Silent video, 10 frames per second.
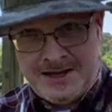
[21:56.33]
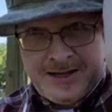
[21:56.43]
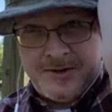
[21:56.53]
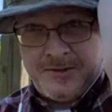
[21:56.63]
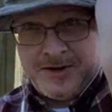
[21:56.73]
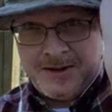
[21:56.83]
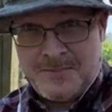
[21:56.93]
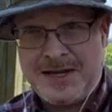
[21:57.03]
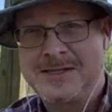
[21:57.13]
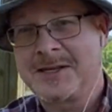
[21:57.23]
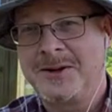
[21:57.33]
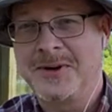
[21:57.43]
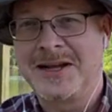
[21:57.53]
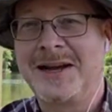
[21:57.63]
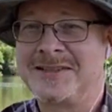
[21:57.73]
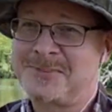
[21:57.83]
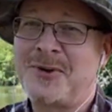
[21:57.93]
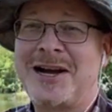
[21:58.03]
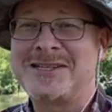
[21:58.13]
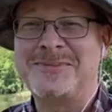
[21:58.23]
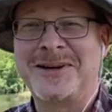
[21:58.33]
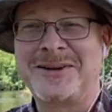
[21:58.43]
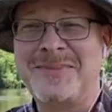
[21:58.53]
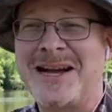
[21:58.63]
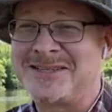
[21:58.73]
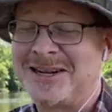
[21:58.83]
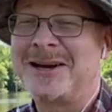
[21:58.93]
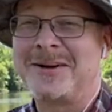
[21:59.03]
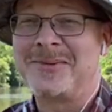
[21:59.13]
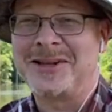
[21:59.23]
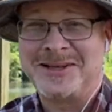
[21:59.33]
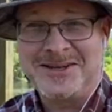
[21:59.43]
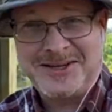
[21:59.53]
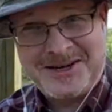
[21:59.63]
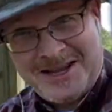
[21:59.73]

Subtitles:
And basically what I surprised him on a match, and I got him really good.